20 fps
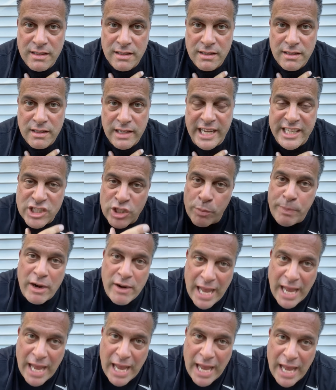it's about
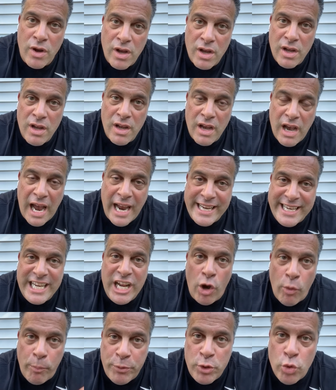how I can
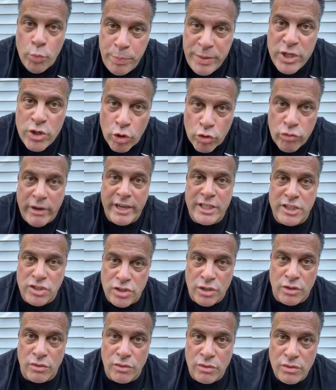help you be your greatest
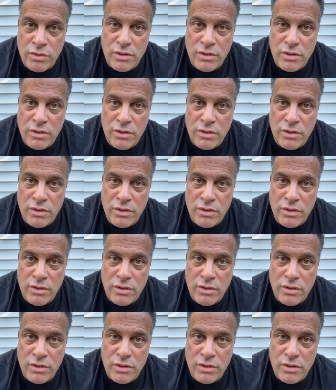you.